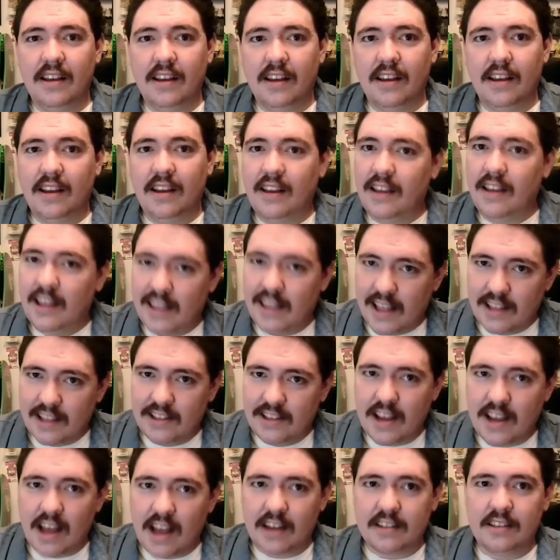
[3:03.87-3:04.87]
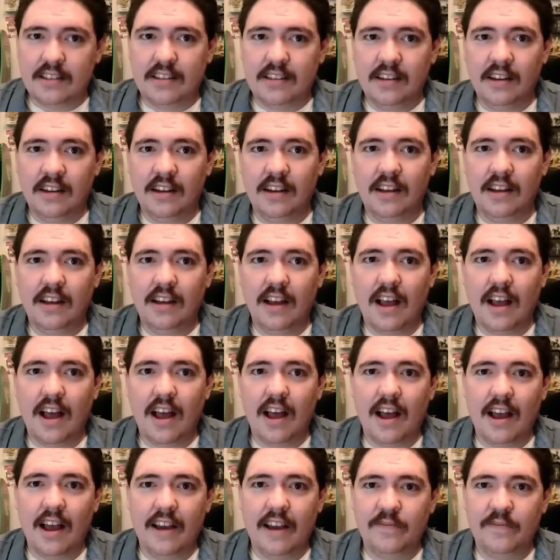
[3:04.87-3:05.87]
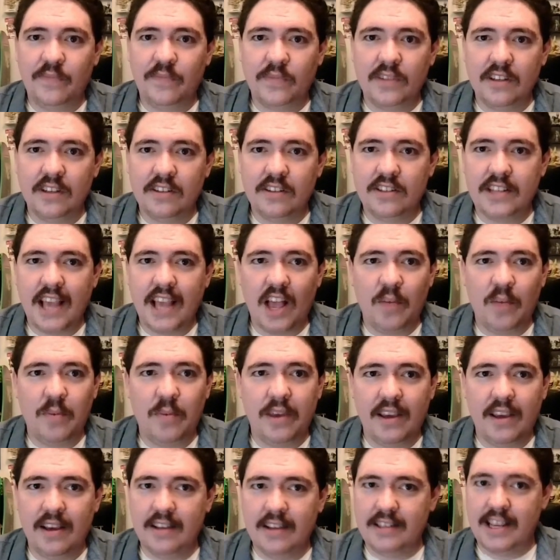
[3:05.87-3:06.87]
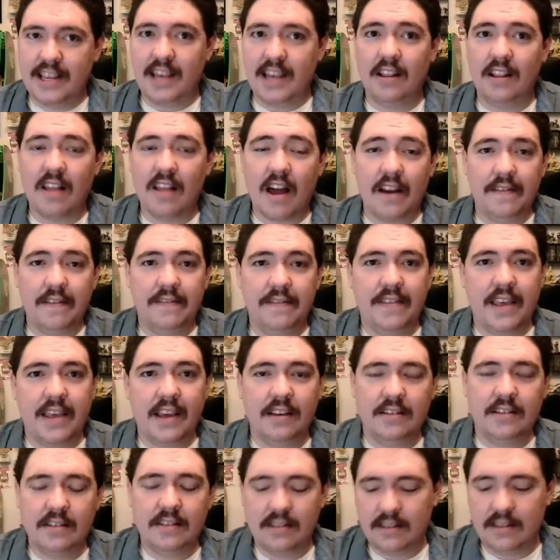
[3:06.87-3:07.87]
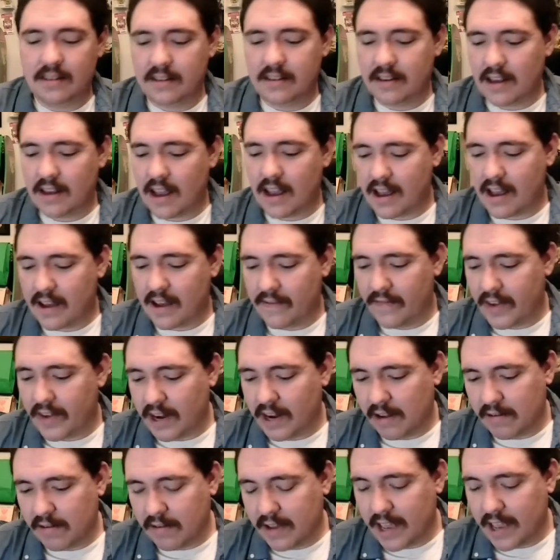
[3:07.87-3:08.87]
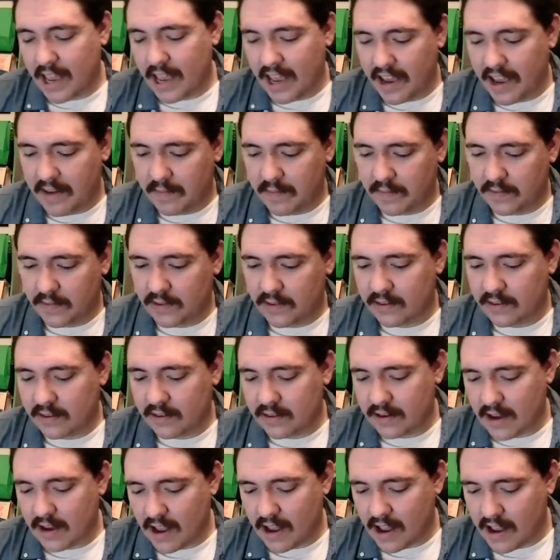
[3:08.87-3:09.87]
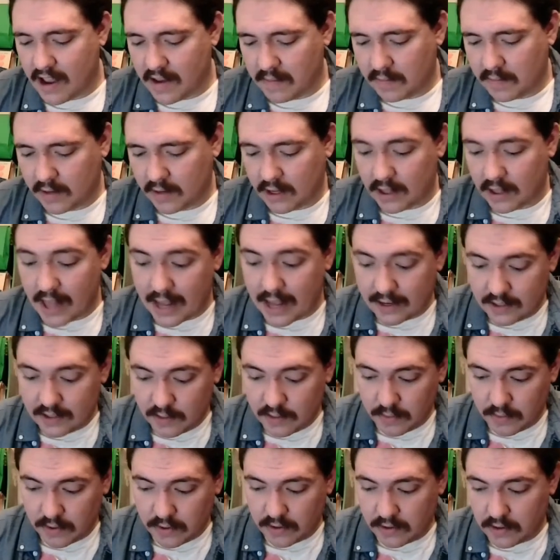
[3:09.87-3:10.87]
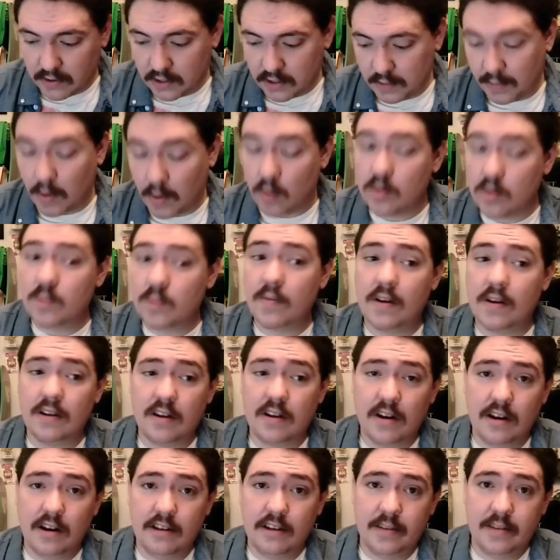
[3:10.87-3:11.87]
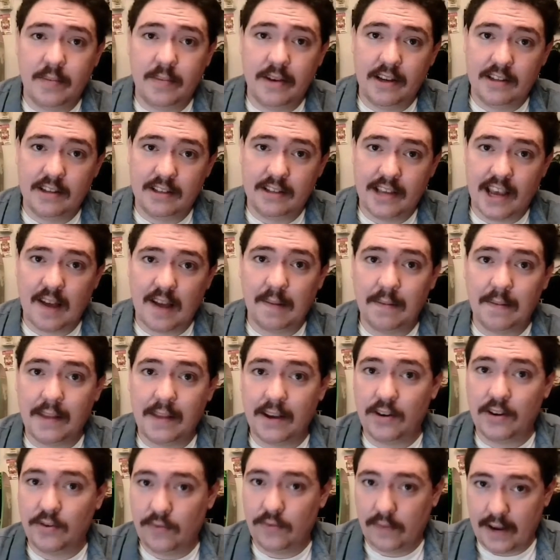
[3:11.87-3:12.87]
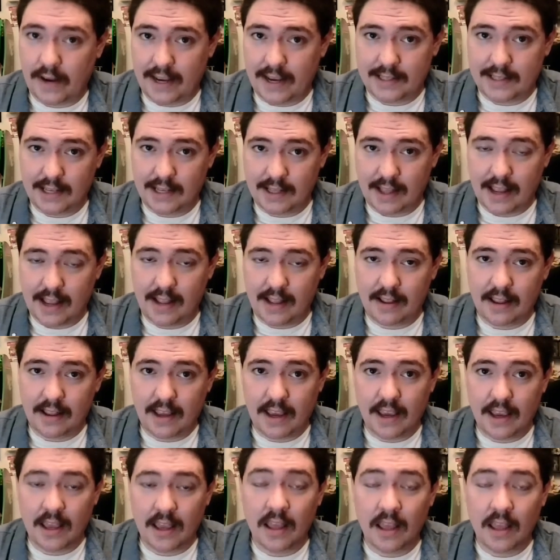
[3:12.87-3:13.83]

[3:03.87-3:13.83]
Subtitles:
And that sucks. Scalping has hit a lot of things. Video games, collectibles, Pokemon cards have been scalped like crazy lately.